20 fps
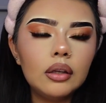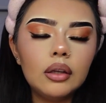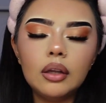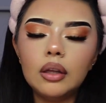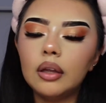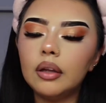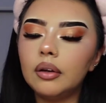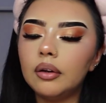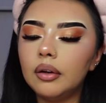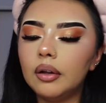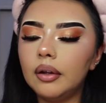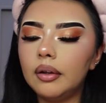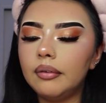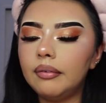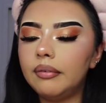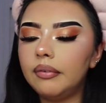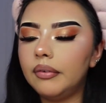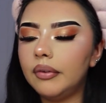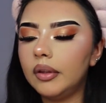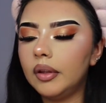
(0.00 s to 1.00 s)
I don't know how I
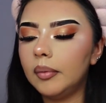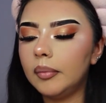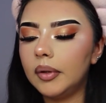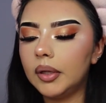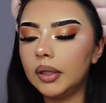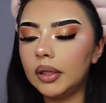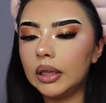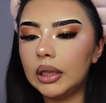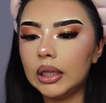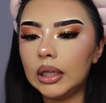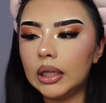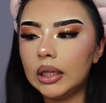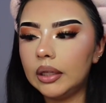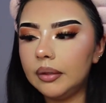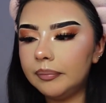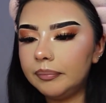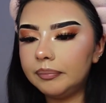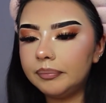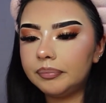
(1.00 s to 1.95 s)
feel about that.